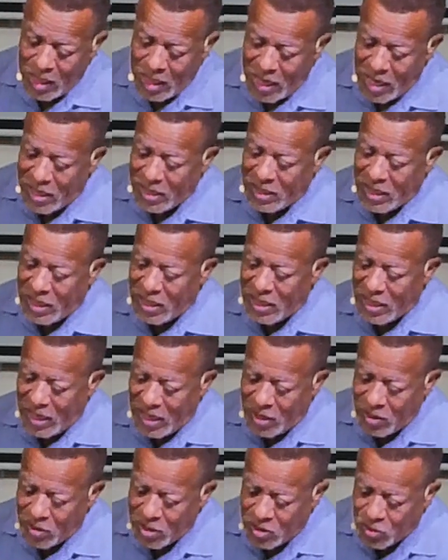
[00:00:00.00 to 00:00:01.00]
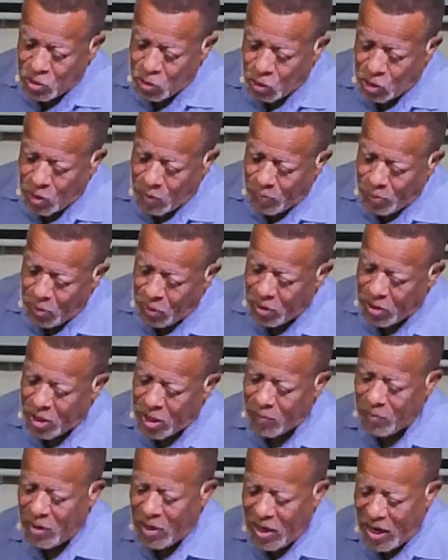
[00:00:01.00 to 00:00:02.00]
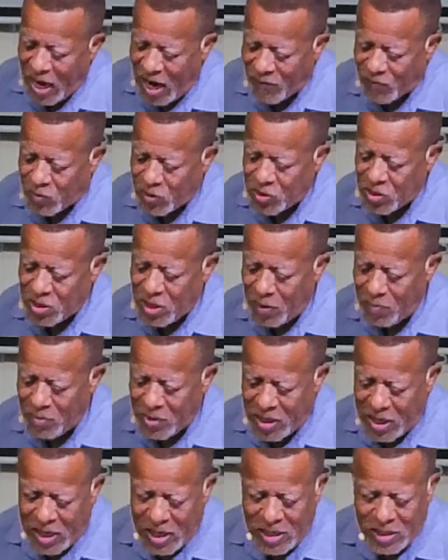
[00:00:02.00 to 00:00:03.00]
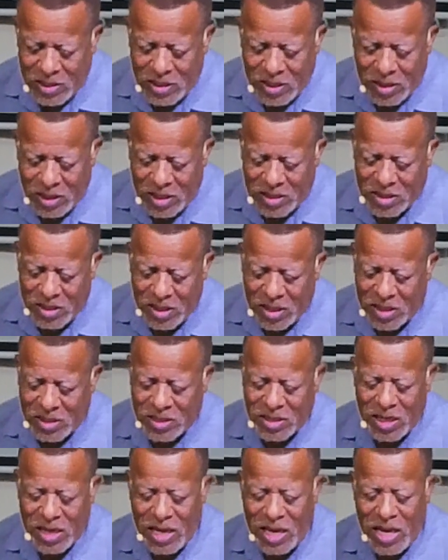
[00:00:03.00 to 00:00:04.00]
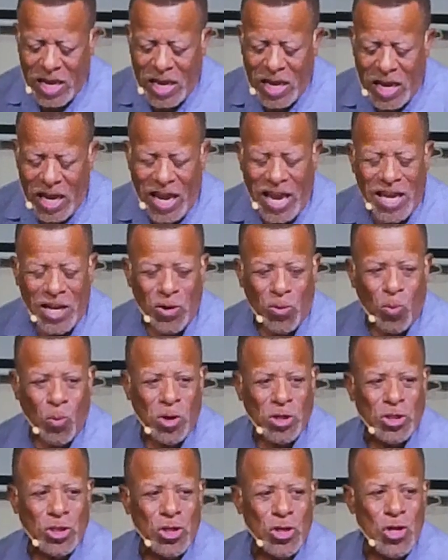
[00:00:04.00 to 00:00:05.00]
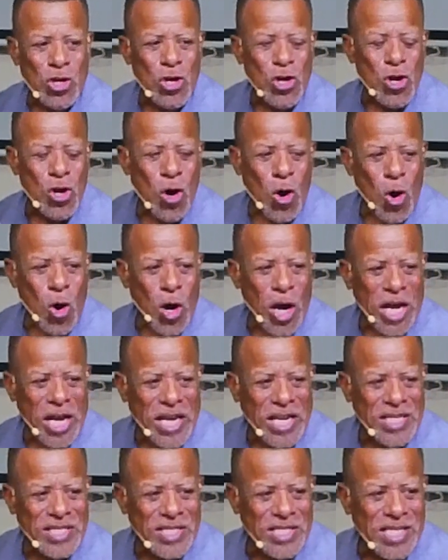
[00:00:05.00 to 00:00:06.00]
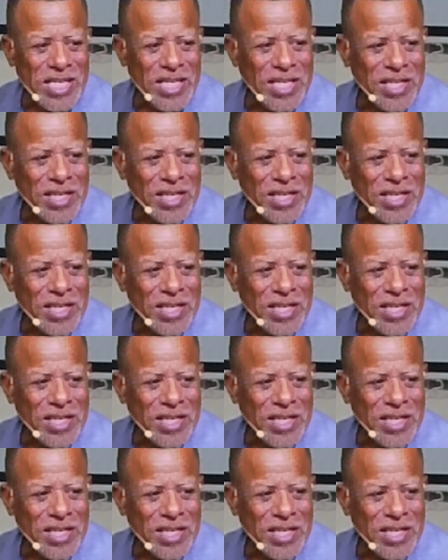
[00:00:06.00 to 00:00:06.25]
And again, he entered into Capernaum after some days. Listen to this. And it was noised